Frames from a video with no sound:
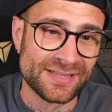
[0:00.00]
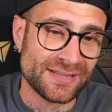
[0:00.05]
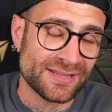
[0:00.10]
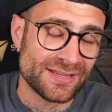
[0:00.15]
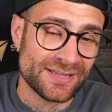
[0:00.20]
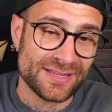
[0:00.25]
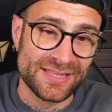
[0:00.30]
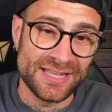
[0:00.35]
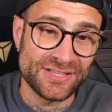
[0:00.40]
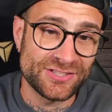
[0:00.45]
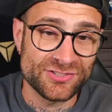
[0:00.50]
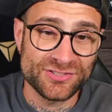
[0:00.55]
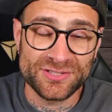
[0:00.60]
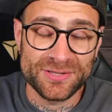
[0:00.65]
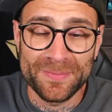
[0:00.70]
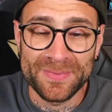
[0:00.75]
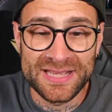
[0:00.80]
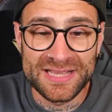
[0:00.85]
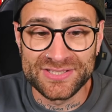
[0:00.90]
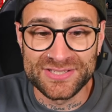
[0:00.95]
It's just
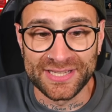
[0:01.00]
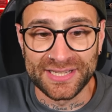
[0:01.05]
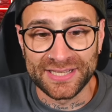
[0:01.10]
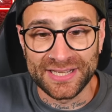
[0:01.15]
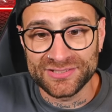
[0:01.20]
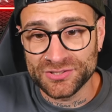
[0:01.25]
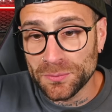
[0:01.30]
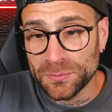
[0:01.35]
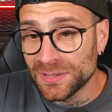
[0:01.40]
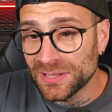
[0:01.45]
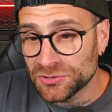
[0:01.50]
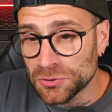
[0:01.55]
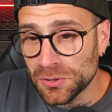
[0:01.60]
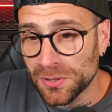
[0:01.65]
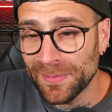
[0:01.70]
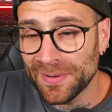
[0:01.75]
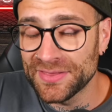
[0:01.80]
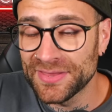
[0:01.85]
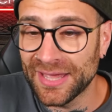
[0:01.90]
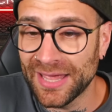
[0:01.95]
amazing. So we'll talk
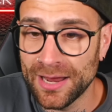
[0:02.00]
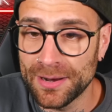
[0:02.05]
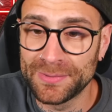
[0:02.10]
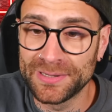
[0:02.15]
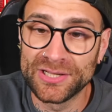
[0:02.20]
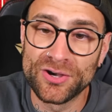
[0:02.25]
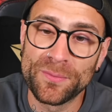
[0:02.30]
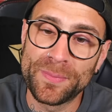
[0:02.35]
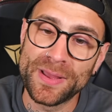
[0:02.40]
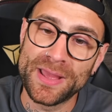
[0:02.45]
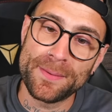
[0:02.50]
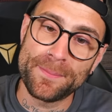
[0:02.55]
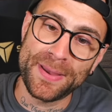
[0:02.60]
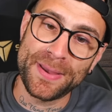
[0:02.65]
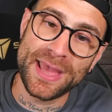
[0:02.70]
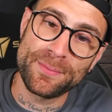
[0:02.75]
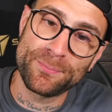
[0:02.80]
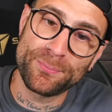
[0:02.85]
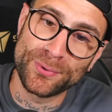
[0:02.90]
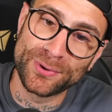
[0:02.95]
about the game a little bit.
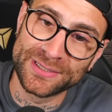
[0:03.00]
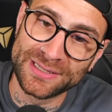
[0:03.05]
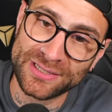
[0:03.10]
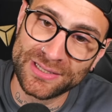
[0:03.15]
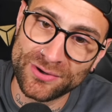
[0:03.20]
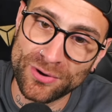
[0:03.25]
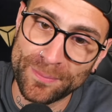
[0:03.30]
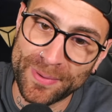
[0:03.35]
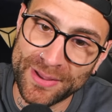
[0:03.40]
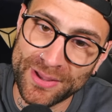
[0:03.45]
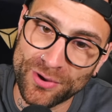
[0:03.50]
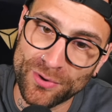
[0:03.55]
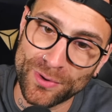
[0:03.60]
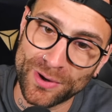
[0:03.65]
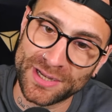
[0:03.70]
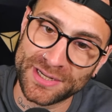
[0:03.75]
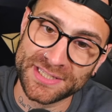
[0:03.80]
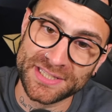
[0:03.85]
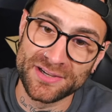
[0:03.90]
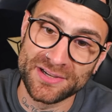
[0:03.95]
Pep went a little bit
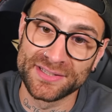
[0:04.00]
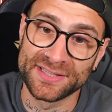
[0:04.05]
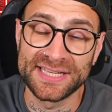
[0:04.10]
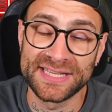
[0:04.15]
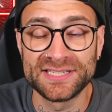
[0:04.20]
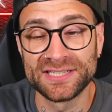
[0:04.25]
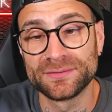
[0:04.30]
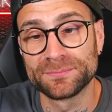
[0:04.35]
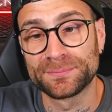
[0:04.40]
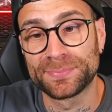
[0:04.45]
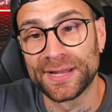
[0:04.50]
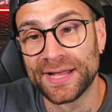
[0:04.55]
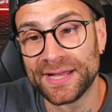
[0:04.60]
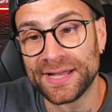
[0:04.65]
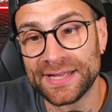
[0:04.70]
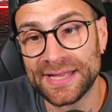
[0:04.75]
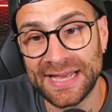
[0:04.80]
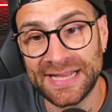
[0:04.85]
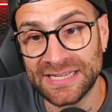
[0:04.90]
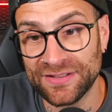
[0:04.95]
Guardiola. He didn't play
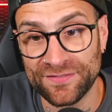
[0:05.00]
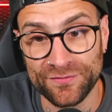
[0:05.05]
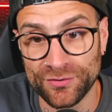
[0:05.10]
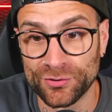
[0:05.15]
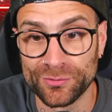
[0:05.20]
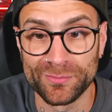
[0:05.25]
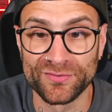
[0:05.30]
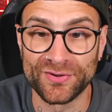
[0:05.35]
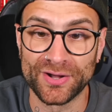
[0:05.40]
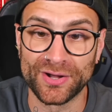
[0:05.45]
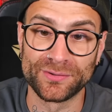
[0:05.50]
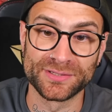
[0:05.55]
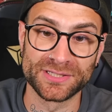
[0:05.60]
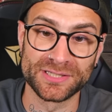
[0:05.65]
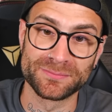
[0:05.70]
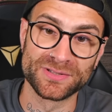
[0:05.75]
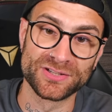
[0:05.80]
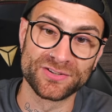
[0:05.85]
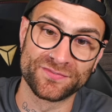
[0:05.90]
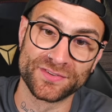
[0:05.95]
any form of holding
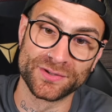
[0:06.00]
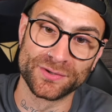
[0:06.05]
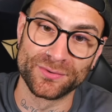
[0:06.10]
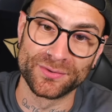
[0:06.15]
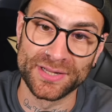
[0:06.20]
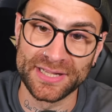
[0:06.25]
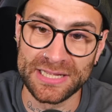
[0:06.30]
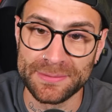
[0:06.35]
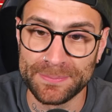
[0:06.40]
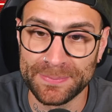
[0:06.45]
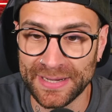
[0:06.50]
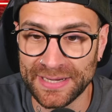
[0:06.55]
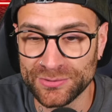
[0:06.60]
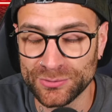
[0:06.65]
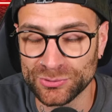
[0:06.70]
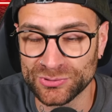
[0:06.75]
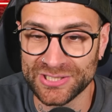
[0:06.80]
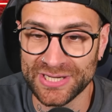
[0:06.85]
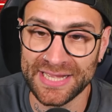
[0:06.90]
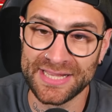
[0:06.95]
midfielder. He played
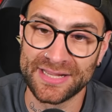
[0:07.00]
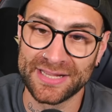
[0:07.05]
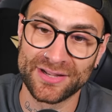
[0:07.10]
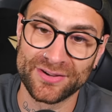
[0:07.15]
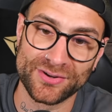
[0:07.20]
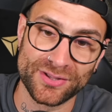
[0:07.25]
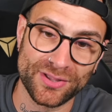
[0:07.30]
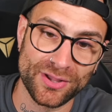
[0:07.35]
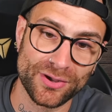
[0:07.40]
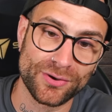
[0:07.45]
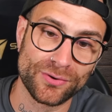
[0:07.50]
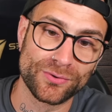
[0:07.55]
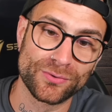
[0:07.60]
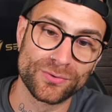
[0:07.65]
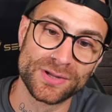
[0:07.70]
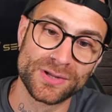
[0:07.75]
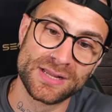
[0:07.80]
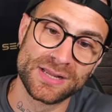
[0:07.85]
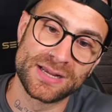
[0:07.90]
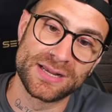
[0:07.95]
Ortega in goal,
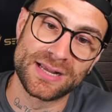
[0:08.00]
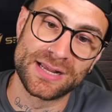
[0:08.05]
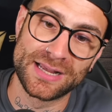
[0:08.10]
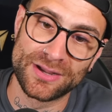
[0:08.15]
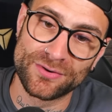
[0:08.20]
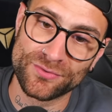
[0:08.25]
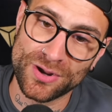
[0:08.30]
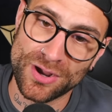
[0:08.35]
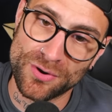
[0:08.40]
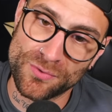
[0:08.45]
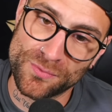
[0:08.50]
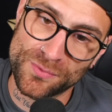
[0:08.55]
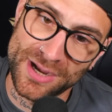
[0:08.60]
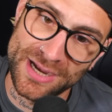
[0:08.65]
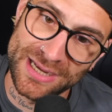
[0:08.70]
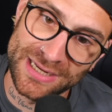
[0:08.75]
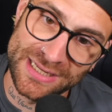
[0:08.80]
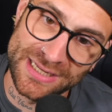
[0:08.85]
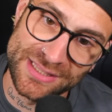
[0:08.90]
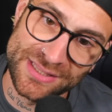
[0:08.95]

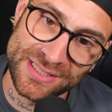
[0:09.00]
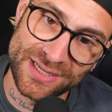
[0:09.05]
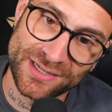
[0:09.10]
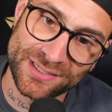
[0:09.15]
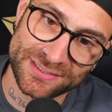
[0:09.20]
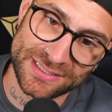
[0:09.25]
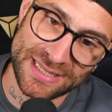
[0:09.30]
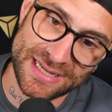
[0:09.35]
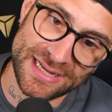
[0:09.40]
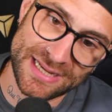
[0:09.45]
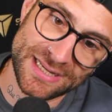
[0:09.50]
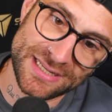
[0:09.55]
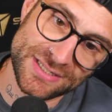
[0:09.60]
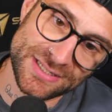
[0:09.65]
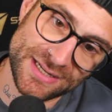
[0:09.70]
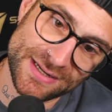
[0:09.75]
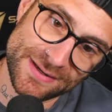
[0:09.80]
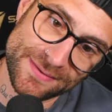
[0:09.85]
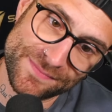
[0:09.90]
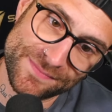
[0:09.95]
O'Reilly, the young lad,
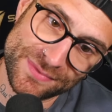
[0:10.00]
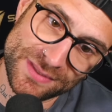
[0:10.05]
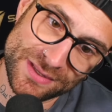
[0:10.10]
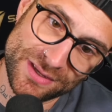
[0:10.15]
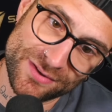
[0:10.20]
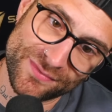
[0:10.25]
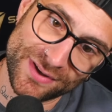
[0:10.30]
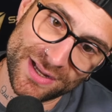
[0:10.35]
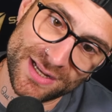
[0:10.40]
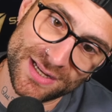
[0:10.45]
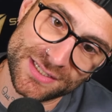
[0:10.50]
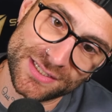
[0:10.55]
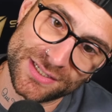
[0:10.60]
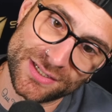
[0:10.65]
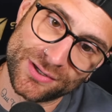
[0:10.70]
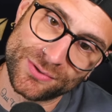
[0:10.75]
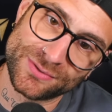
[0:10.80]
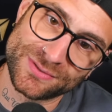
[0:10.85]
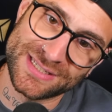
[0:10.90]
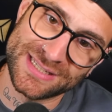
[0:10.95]

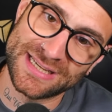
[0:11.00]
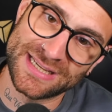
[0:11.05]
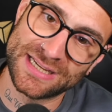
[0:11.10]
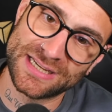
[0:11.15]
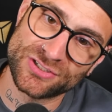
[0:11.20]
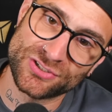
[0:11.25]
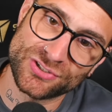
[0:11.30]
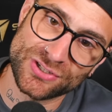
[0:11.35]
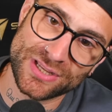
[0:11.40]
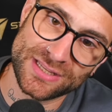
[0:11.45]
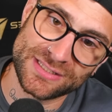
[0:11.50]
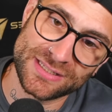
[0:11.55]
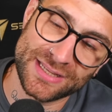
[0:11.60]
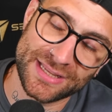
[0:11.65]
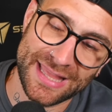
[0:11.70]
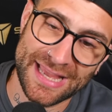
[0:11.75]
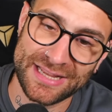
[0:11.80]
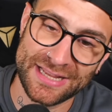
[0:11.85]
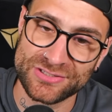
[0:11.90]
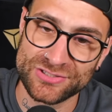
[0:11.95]
Gvardiol, Diaz, and
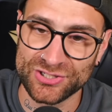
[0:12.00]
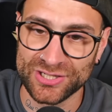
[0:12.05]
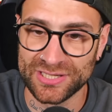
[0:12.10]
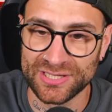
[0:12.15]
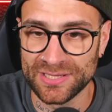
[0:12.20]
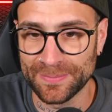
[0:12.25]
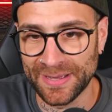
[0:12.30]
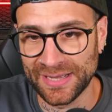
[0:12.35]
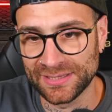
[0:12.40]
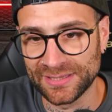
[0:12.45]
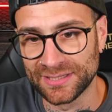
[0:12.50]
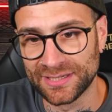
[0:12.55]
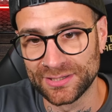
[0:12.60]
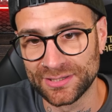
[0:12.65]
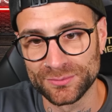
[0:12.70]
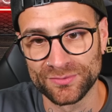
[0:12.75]
Akanji in the back line with